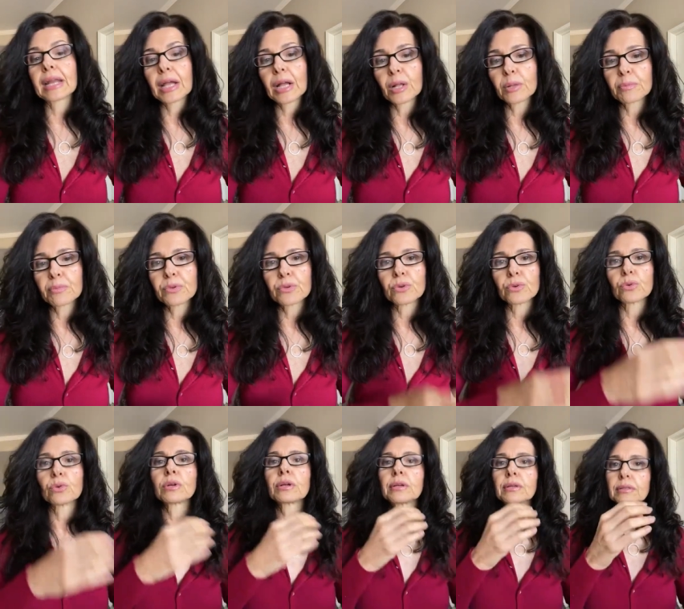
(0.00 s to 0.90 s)
can help
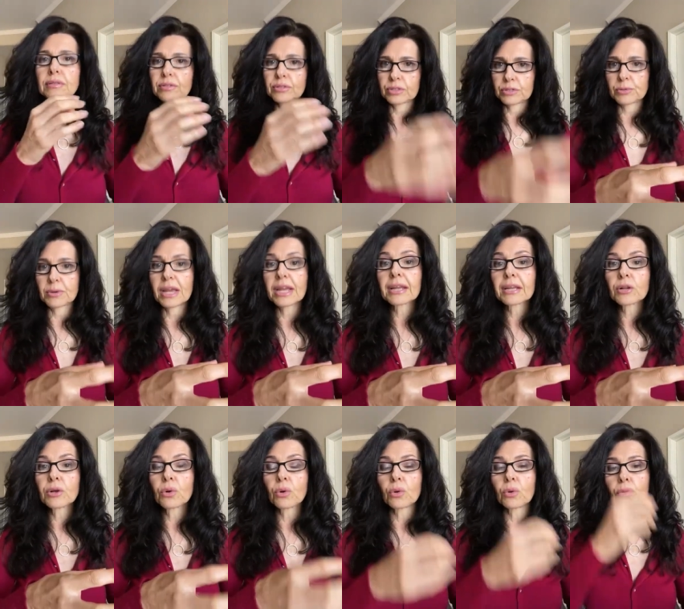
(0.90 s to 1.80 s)
you create
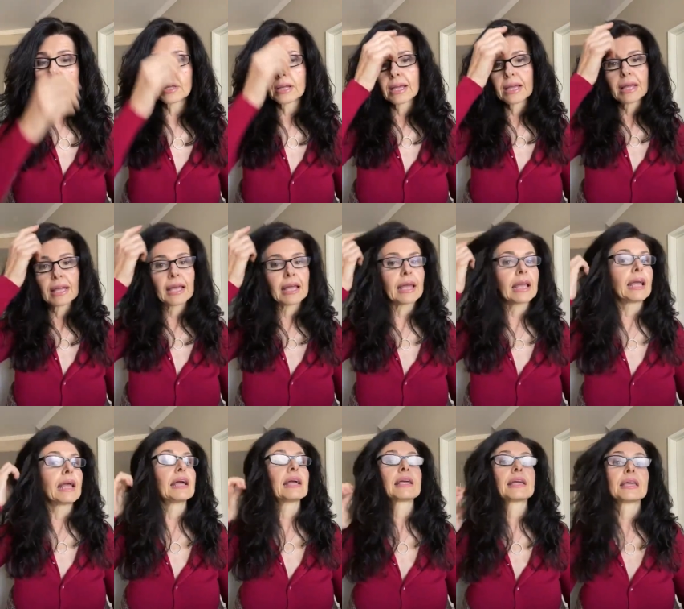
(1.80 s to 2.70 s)
a goal
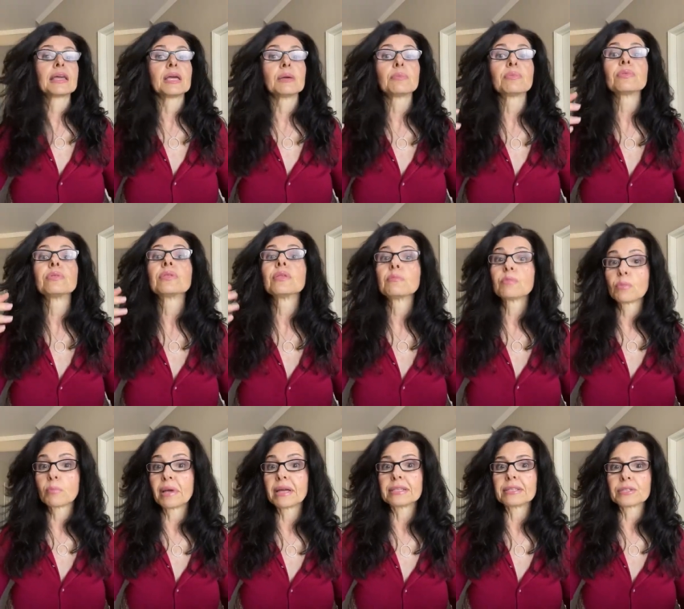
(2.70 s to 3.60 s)
and keep the
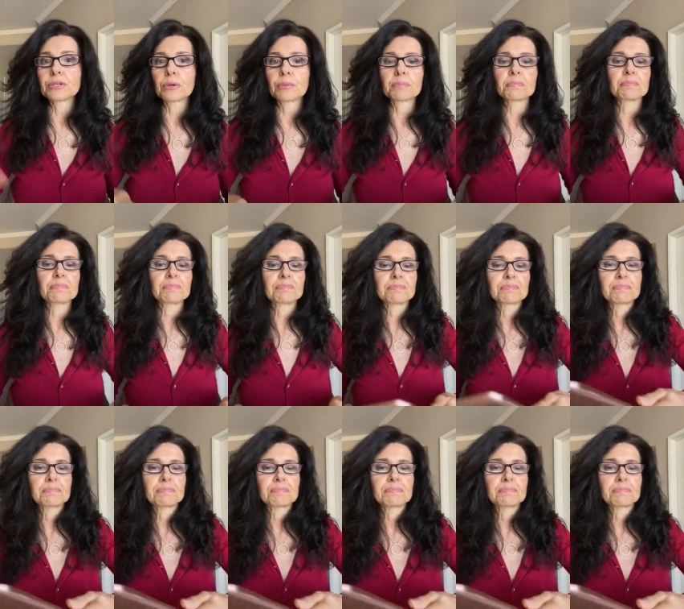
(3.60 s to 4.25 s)
momentum.